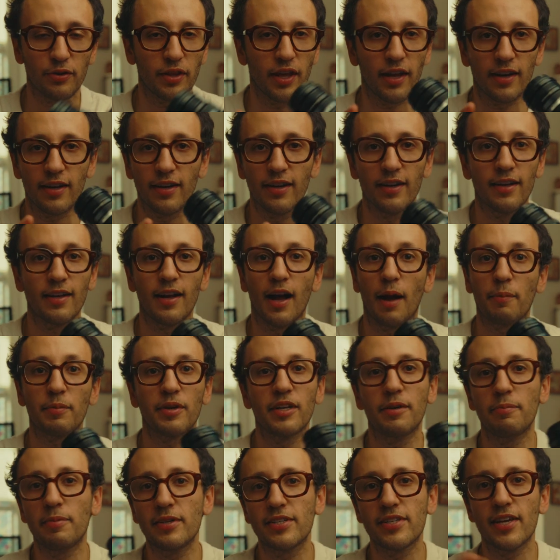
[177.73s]
that I'm
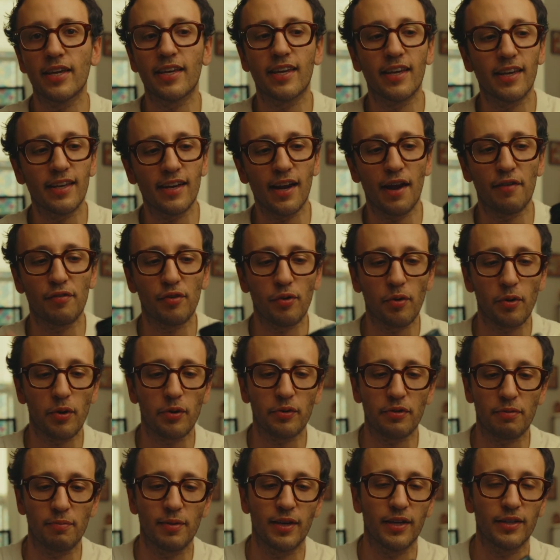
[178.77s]
gonna be taking it everywhere
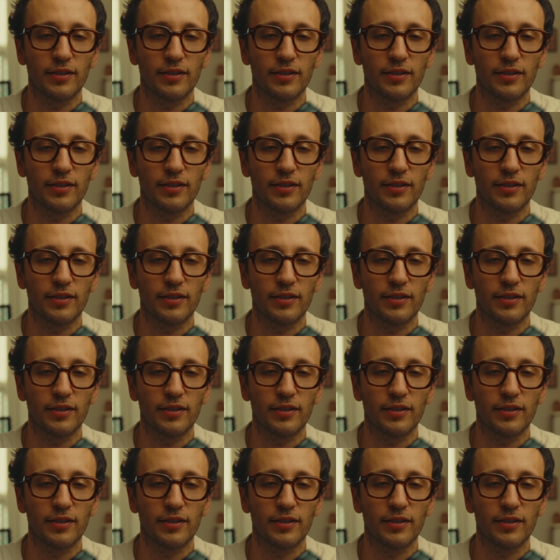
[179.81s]
with me